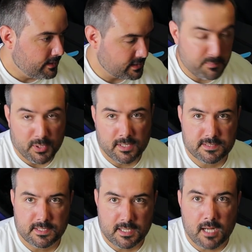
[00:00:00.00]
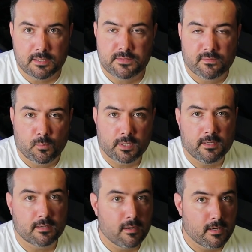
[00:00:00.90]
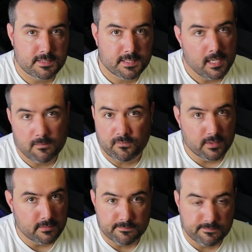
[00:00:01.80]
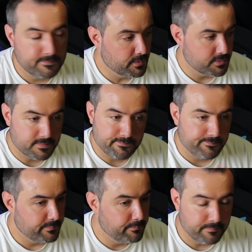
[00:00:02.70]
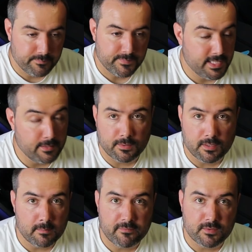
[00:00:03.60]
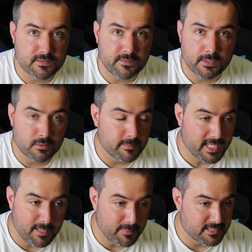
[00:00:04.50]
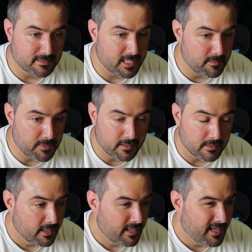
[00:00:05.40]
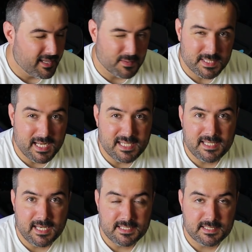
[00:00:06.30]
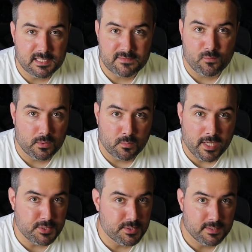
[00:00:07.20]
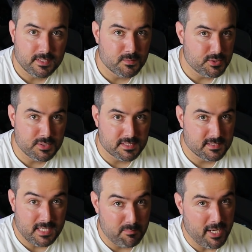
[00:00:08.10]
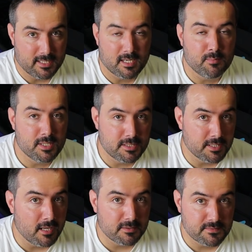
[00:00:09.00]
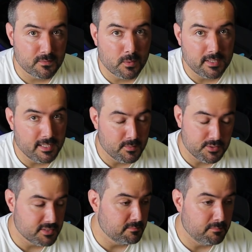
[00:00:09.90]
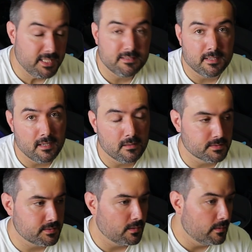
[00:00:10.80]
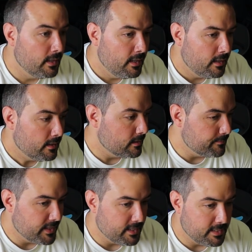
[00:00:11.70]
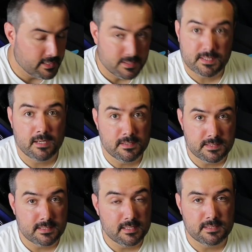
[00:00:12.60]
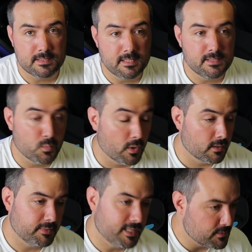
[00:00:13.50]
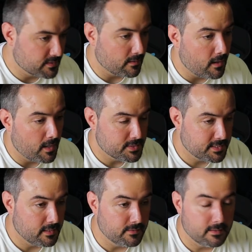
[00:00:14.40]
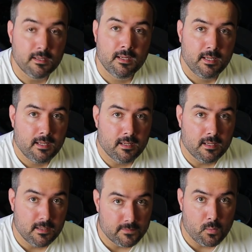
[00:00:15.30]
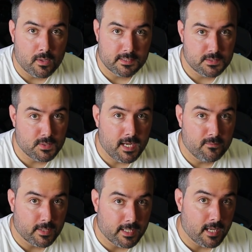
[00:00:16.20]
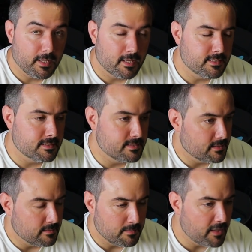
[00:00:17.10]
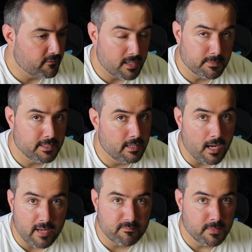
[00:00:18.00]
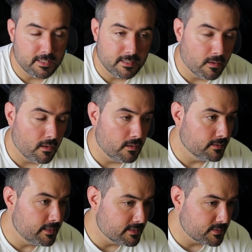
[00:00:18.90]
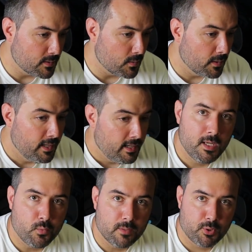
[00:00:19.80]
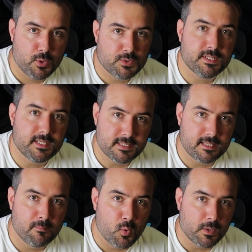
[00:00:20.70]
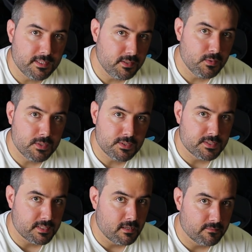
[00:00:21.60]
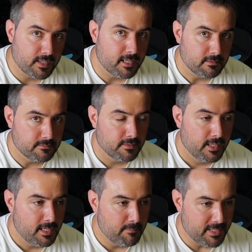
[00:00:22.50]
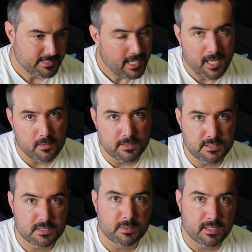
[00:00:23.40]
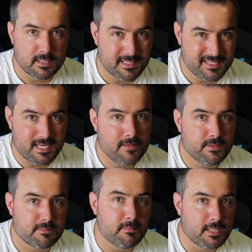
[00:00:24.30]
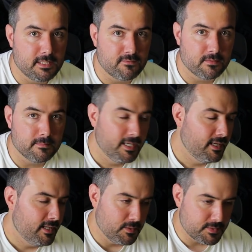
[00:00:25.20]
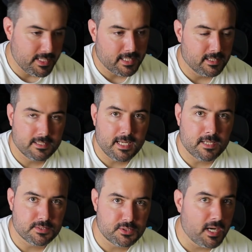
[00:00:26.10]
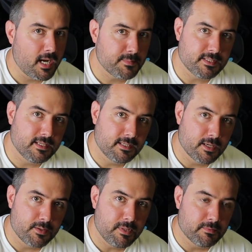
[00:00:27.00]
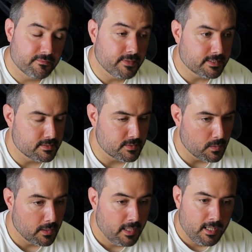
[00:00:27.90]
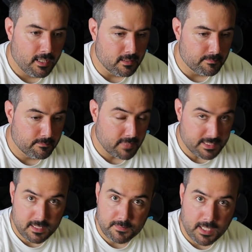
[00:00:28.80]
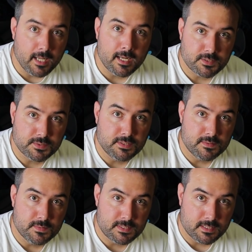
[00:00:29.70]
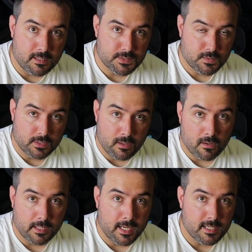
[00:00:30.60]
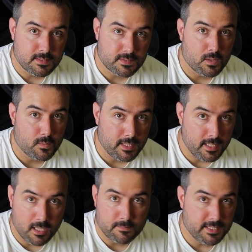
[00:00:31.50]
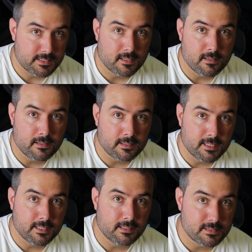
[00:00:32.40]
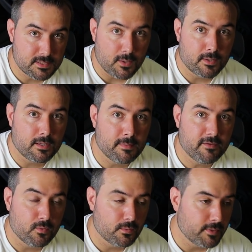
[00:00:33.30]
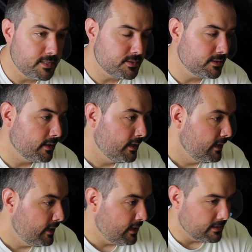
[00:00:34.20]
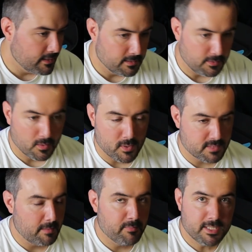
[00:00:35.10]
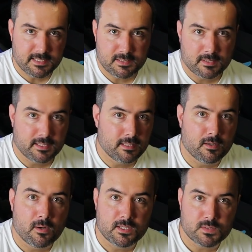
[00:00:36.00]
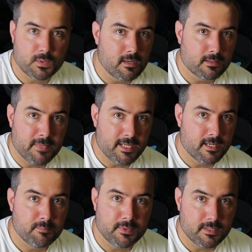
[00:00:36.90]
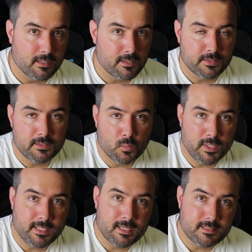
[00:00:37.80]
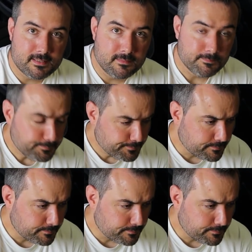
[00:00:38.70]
experience and knowledge from working on cars came from, you know, just tinkering on my first vehicle. My dad basically gave me I think it was a 1986 Ford Ranger that it was just, he paid a couple $100 for it and it was just beat to hell. So it needed tons and tons and tons of work, but that was the car I was given if I wanted to drive when I got my license. And my family did not have money at all. And so we approached things in a more do-it-yourself kind of mentality, just because it saved us money from, you know, taking it down to shops and getting other people to fix it. So my stepdad actually was also a car guy, and so when he helped me a ton on getting started on my Ford Ranger, and then, you know, once my buddies started getting cars, we all met up in the weekends and